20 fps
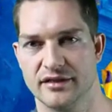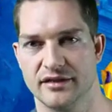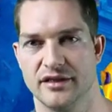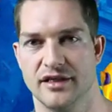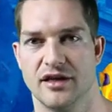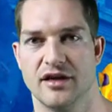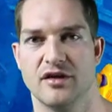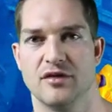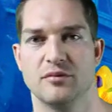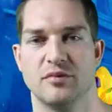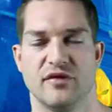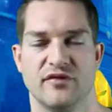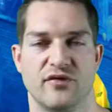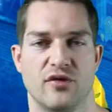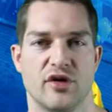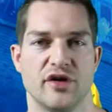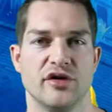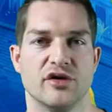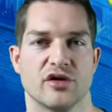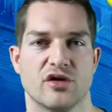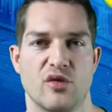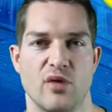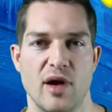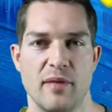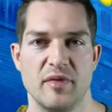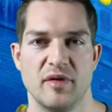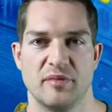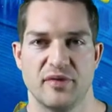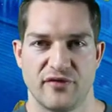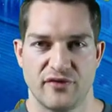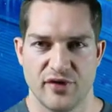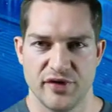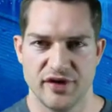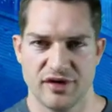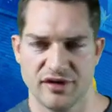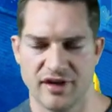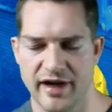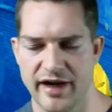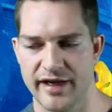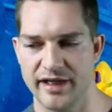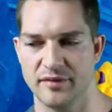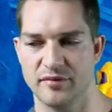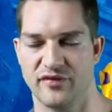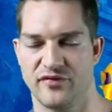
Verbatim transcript: you know, before your equipment, before your lighting,